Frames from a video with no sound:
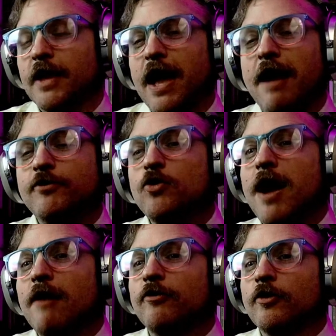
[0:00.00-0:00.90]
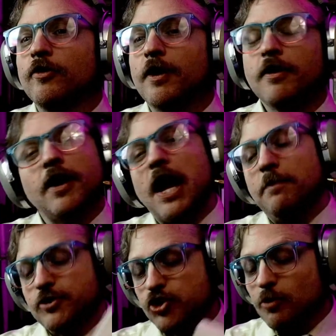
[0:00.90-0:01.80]
Have you ever,
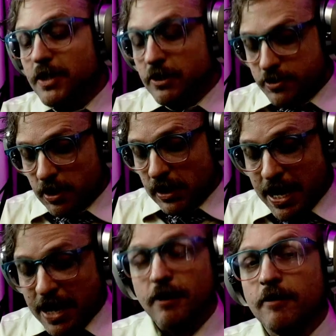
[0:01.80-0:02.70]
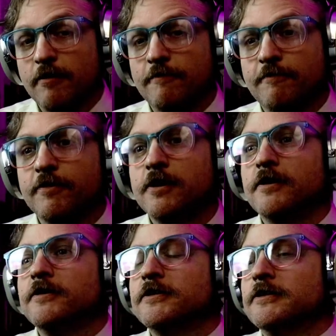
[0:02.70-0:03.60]
I'm assuming there's a lot of
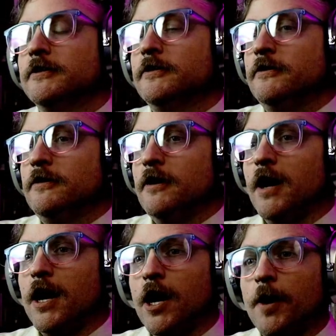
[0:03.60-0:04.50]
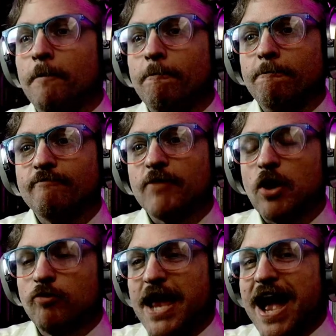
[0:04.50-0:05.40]
um,
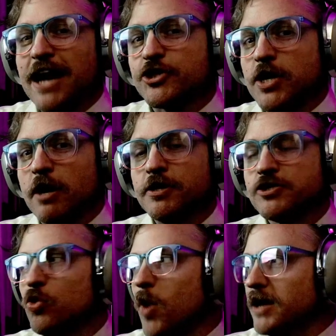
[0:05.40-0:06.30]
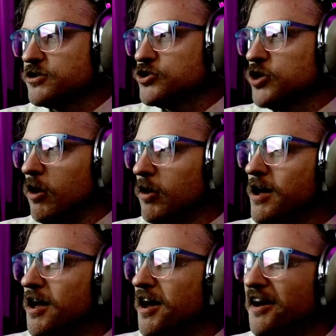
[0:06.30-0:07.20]
reactionaries who watch the show.
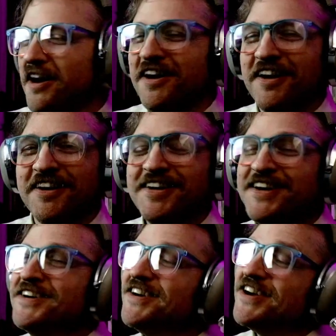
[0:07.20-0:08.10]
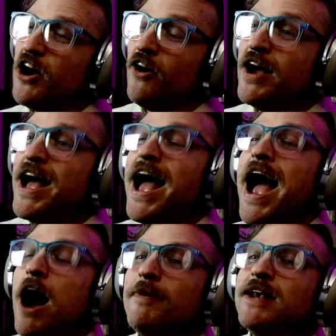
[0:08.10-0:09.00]
You know,
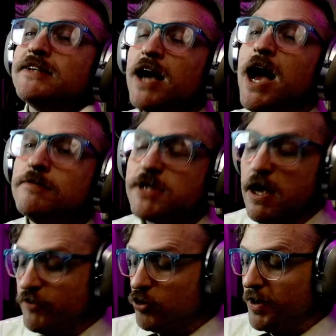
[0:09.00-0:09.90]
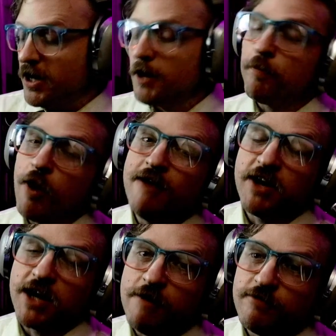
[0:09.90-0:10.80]
how many times have you been in a
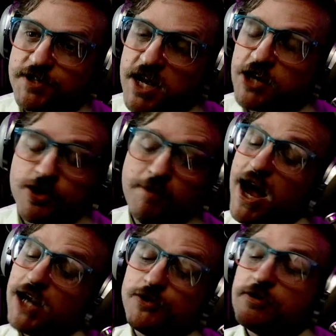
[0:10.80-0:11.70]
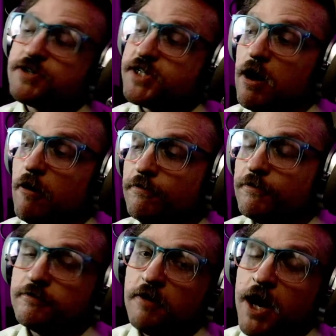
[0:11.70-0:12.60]
private conversation? Be honest with
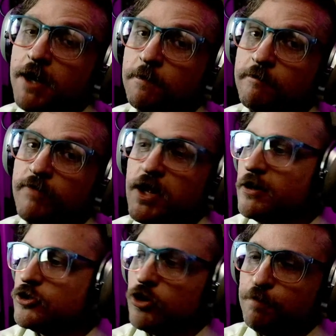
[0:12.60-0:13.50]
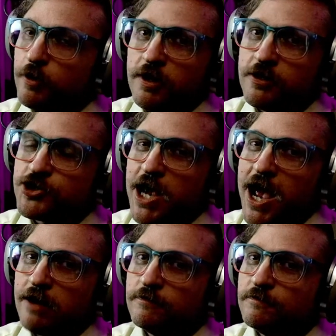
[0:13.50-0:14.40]
yourself, right? Don't put it in the
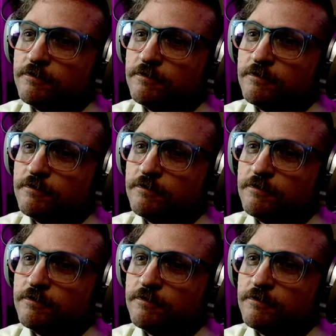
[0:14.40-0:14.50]
chat.